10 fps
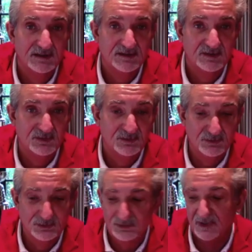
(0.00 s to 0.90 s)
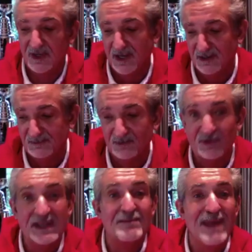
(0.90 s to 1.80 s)
to
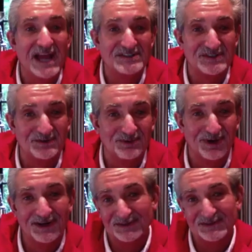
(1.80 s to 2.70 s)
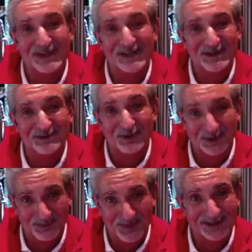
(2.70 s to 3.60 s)
reimagine what a city
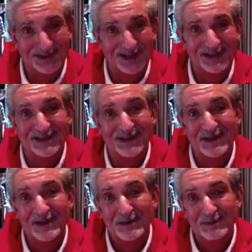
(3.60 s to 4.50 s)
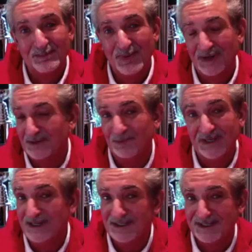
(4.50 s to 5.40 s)
will be like, but we
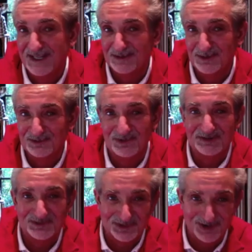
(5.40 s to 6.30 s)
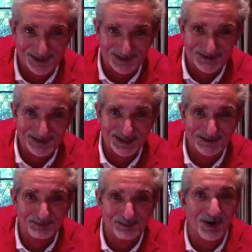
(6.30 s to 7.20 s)
need to get those restaurants
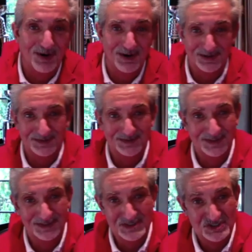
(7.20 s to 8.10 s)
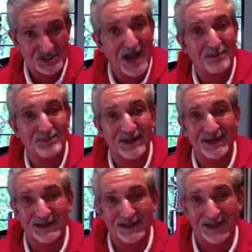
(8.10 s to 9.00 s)
and bars and
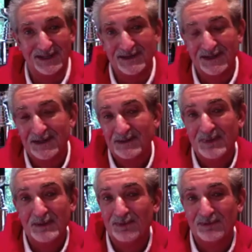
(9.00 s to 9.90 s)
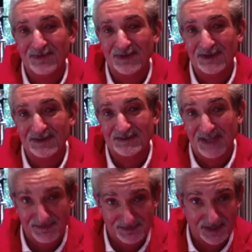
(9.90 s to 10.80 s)
shopping and people feeling
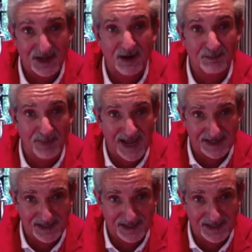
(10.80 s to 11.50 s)
safe to come back